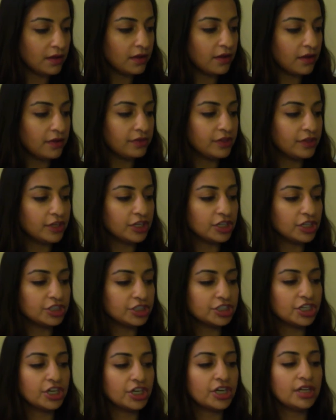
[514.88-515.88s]
the
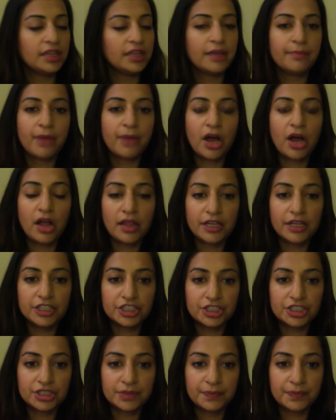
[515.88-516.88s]
Sugar Lip
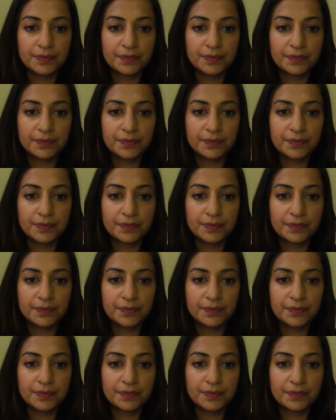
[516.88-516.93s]
Polish,